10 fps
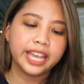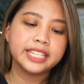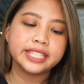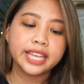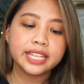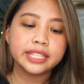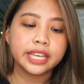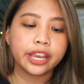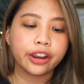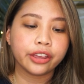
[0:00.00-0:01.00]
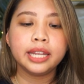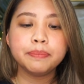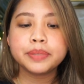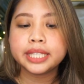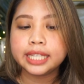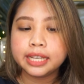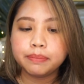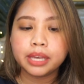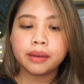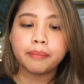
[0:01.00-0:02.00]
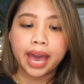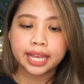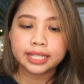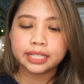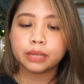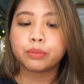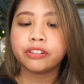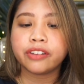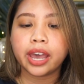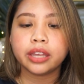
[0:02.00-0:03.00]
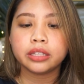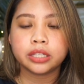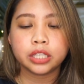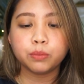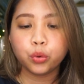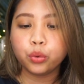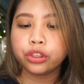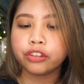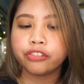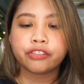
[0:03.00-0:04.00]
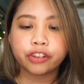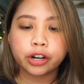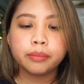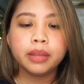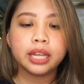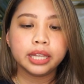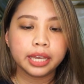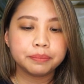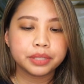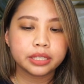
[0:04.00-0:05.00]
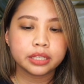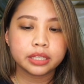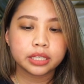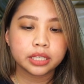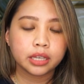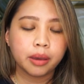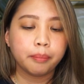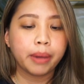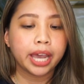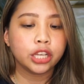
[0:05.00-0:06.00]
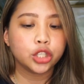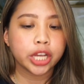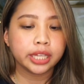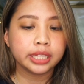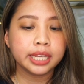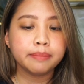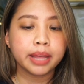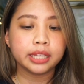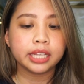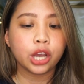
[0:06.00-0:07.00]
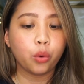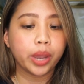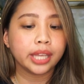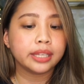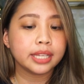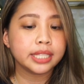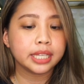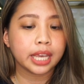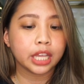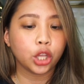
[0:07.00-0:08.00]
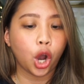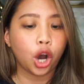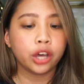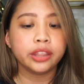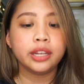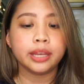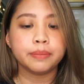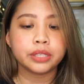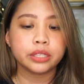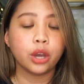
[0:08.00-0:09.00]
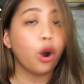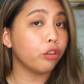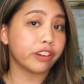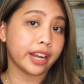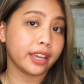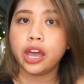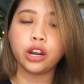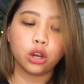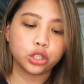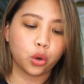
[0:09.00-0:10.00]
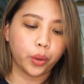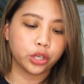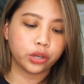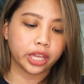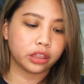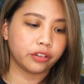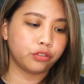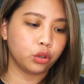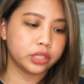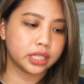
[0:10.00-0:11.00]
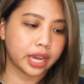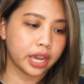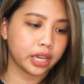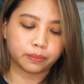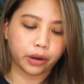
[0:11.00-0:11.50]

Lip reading: It says here, lip sleeping mask that provides smooth, firm lips by gently melting away dead skin on the lips overnight. And also, when you get the full-size